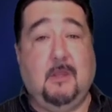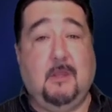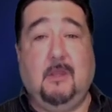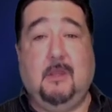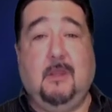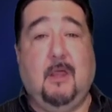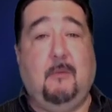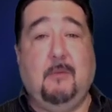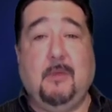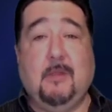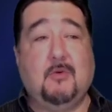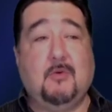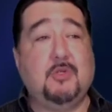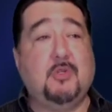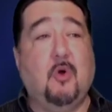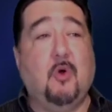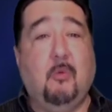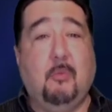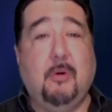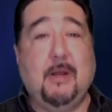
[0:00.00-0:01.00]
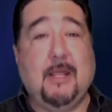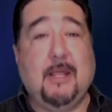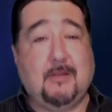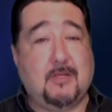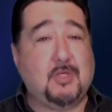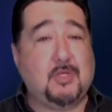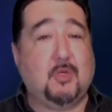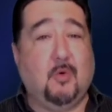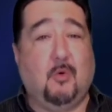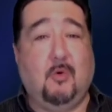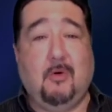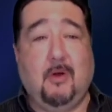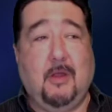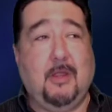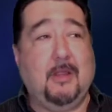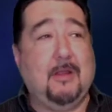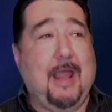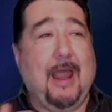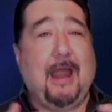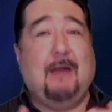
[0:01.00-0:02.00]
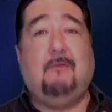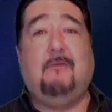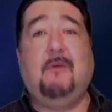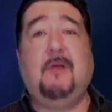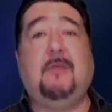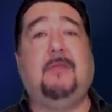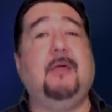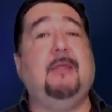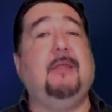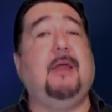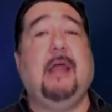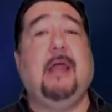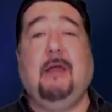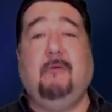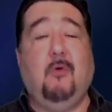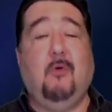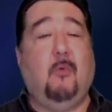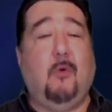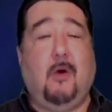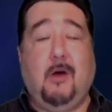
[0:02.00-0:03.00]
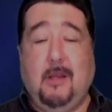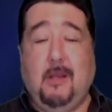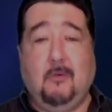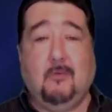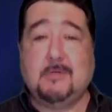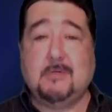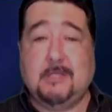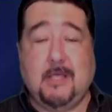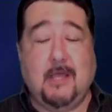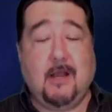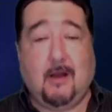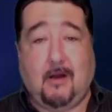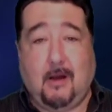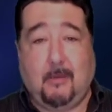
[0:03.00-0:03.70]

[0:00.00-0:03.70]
I mean, there was nobody at the store. And everything that I ever wanted was there.